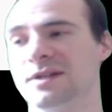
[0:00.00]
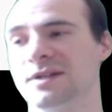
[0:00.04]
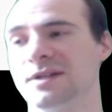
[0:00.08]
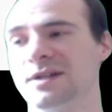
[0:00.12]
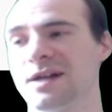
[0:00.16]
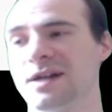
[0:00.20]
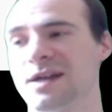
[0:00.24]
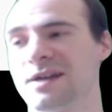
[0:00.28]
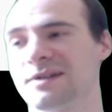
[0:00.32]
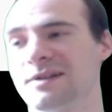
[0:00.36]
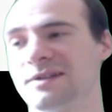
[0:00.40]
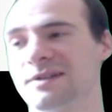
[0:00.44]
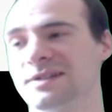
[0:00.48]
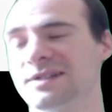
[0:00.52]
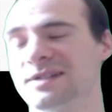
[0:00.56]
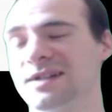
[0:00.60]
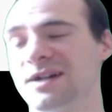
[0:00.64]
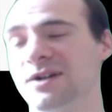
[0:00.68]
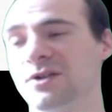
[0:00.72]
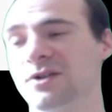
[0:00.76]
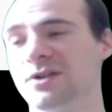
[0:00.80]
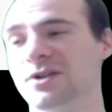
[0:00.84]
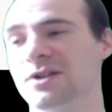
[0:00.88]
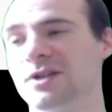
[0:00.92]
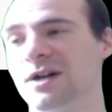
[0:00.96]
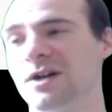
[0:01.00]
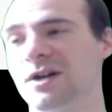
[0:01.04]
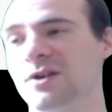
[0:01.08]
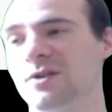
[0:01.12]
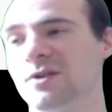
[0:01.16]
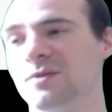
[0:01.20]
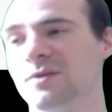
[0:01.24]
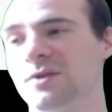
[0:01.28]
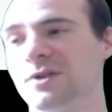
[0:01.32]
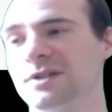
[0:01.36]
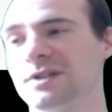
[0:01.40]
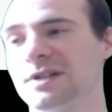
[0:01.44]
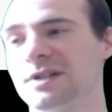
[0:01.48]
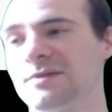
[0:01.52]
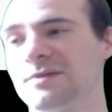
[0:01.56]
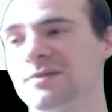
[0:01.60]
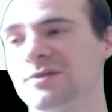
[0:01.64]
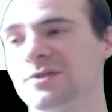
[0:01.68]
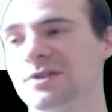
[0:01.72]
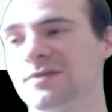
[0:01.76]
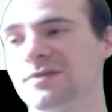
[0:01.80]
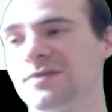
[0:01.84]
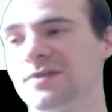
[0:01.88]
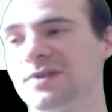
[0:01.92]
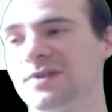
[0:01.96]
I don't know what I would
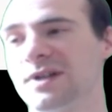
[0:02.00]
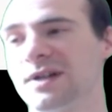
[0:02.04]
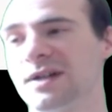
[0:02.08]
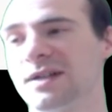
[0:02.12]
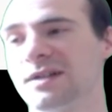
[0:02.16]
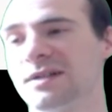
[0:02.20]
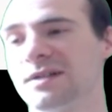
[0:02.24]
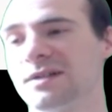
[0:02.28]
have done.